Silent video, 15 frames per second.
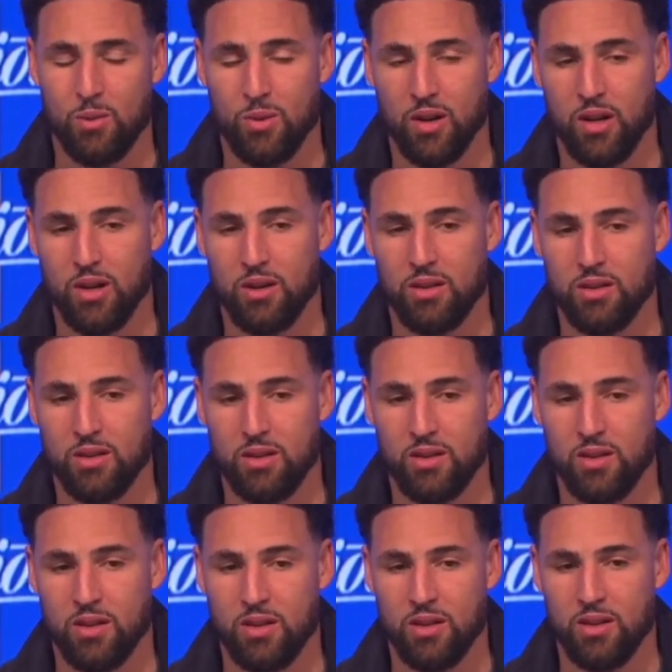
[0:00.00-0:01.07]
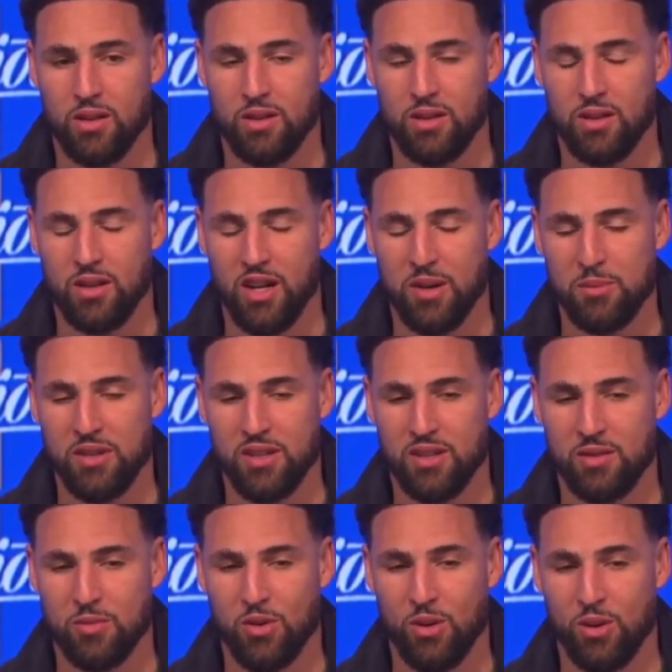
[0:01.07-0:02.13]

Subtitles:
Well, I mean,